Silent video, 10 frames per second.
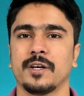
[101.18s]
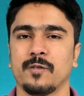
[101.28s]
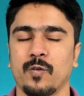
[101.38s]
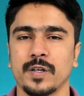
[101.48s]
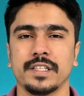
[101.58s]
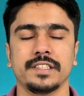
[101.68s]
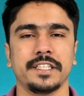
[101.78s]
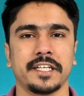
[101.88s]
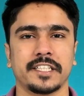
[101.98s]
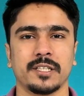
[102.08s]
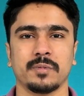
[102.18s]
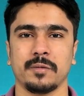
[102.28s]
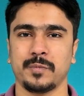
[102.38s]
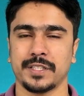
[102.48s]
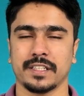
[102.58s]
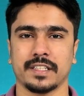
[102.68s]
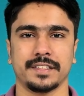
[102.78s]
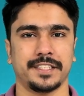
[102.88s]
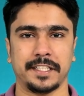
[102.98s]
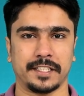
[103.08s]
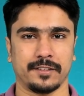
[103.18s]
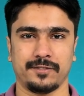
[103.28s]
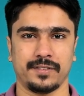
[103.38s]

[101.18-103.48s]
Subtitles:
What does a desktop computer consist of?